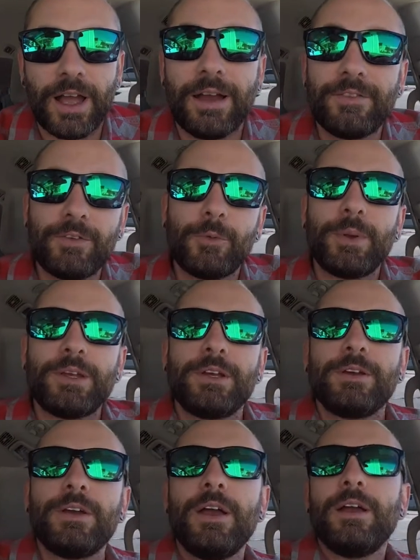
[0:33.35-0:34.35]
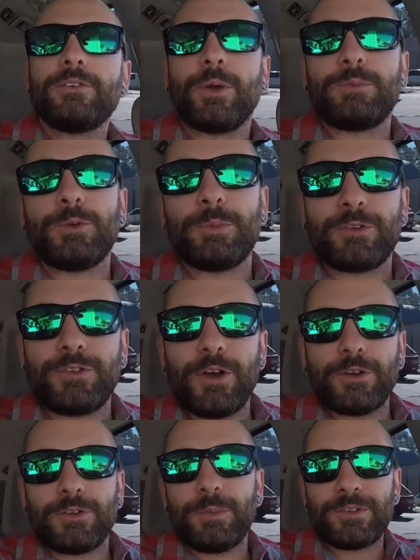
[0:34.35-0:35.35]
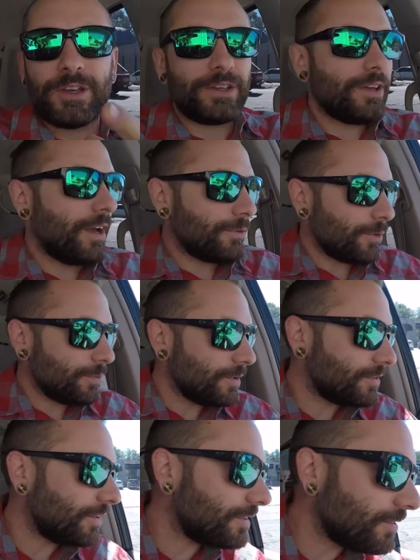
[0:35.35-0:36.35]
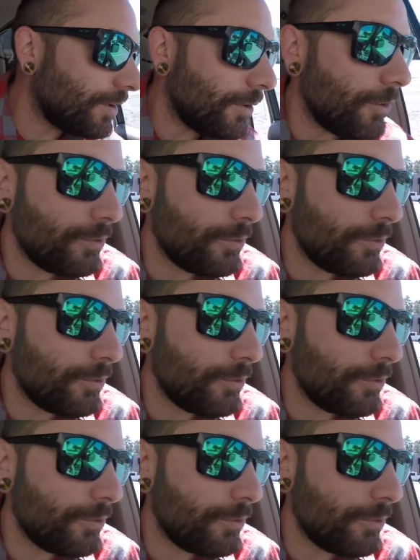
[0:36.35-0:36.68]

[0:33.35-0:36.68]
I've never been here, so I'm super stoked. So I'm gonna take you guys with me. Let's go